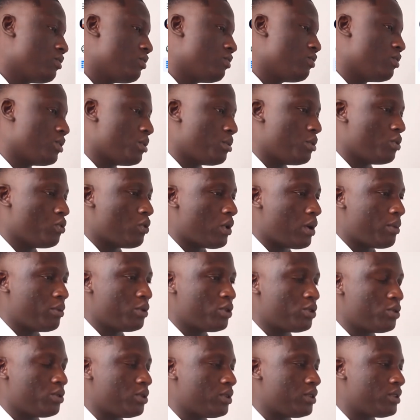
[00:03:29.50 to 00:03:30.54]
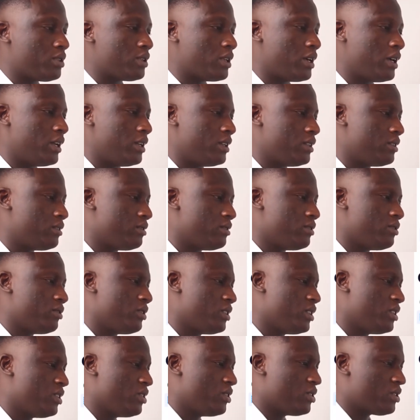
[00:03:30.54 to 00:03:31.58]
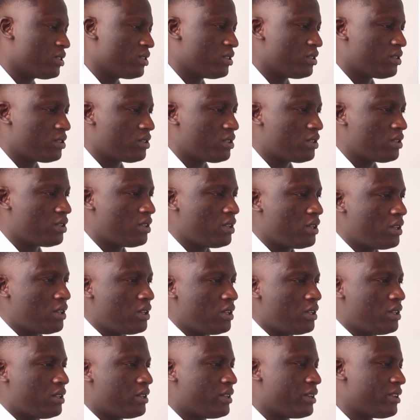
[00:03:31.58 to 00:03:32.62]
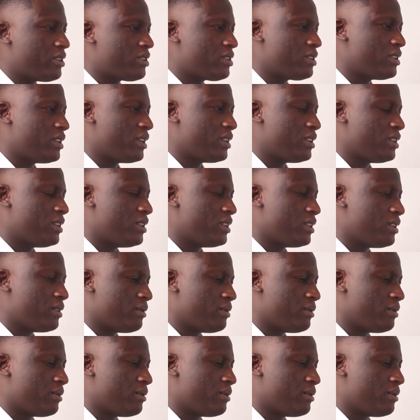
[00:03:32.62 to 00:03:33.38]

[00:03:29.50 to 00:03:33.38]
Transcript: whammy whammy to it, and it really doesn't. There isn't any